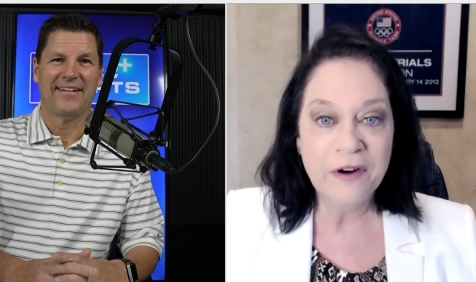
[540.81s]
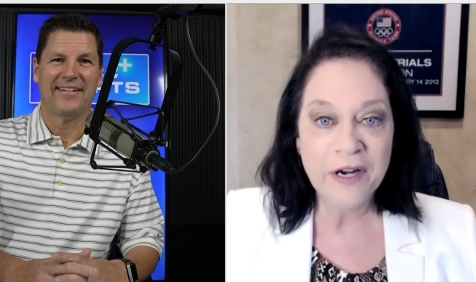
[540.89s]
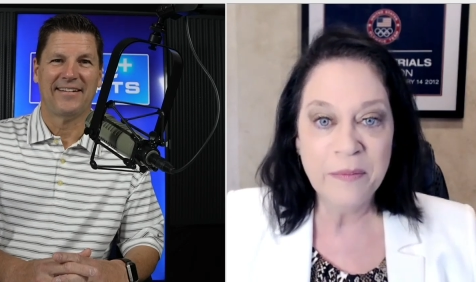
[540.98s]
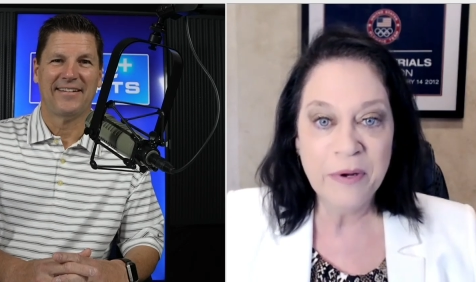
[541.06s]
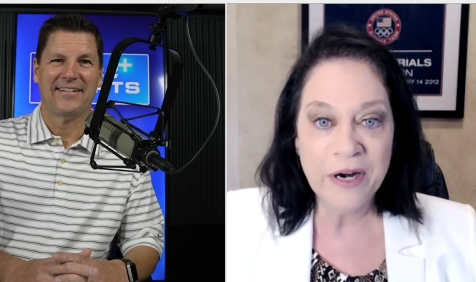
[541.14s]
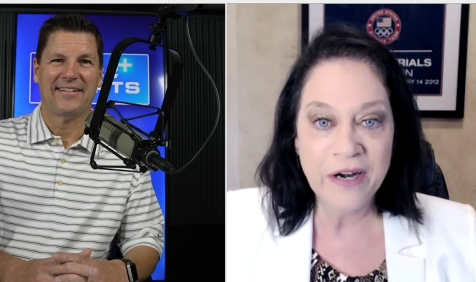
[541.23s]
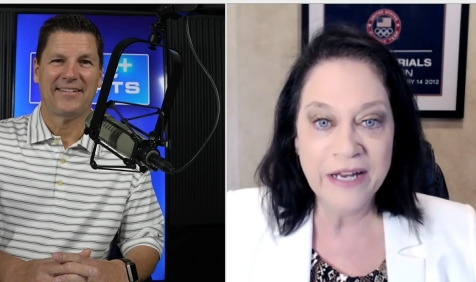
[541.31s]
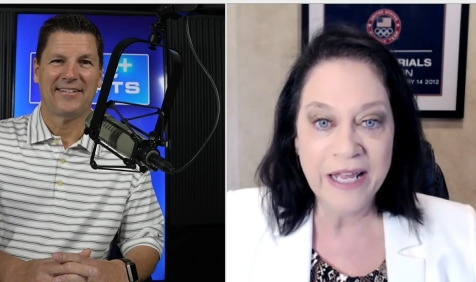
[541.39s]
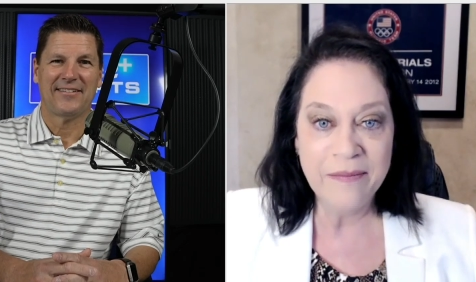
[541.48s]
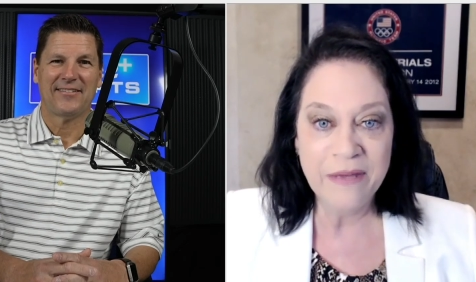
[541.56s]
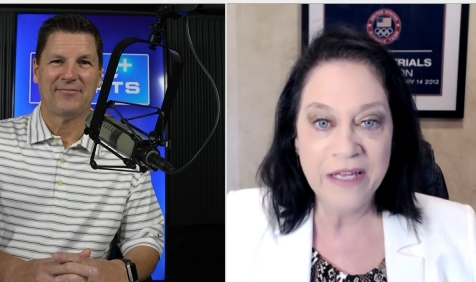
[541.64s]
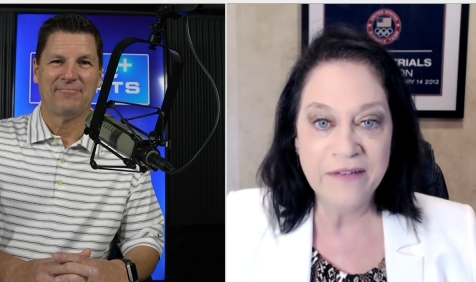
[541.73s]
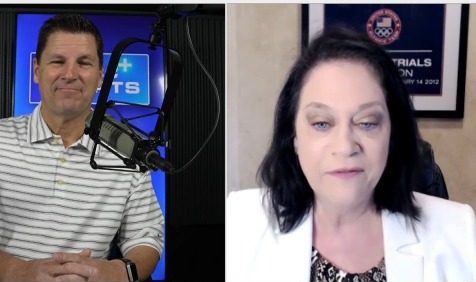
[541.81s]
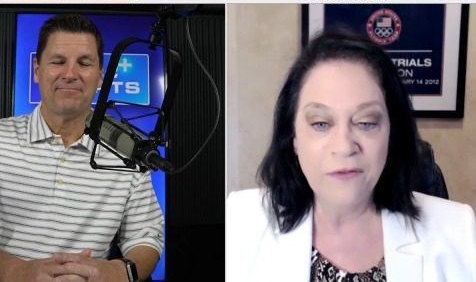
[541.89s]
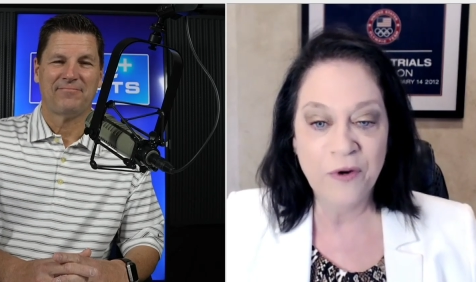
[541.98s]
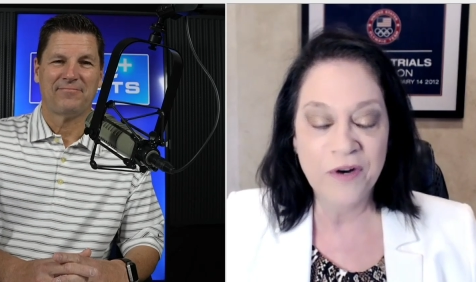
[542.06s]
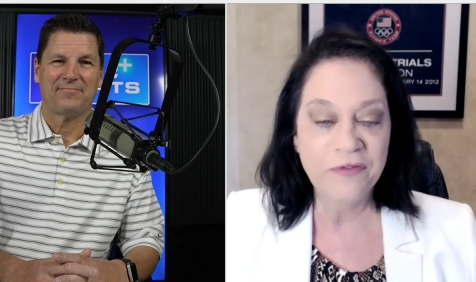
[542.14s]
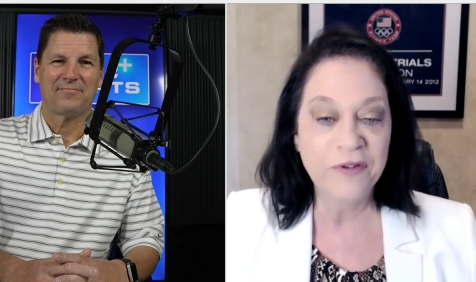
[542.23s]
Speaker 1: we've already put our name in
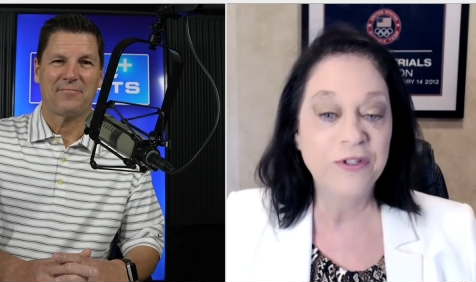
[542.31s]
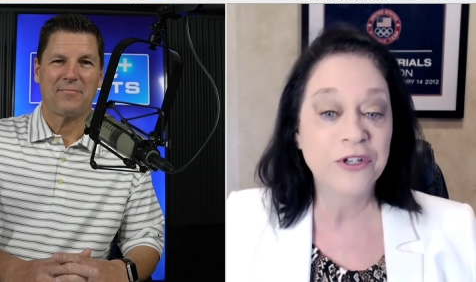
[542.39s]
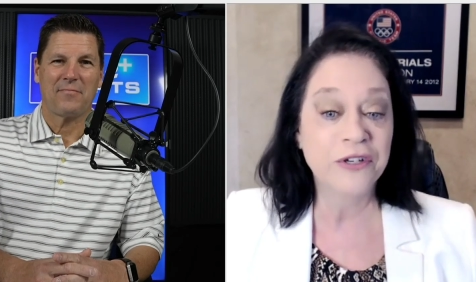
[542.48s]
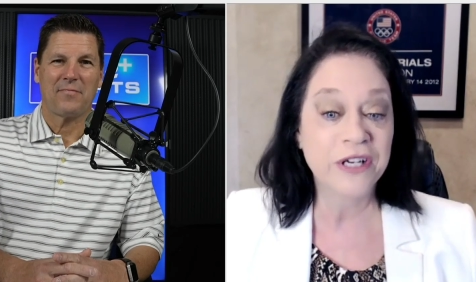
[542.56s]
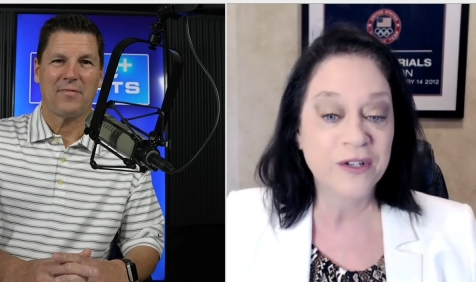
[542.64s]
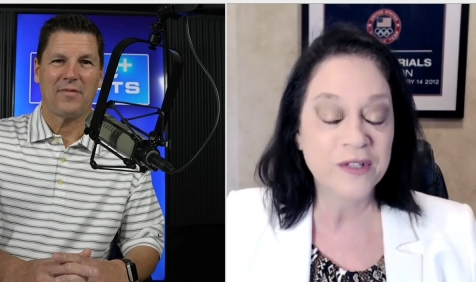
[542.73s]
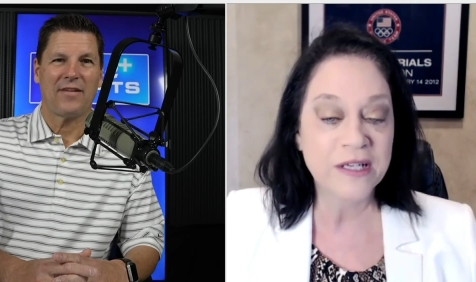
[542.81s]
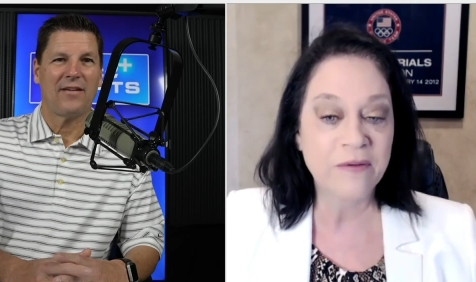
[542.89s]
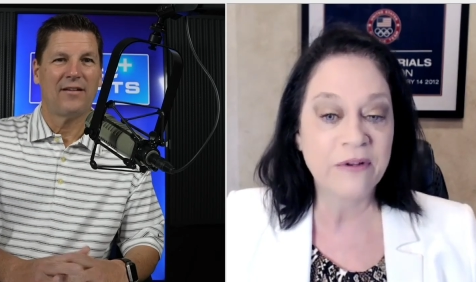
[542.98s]
for future years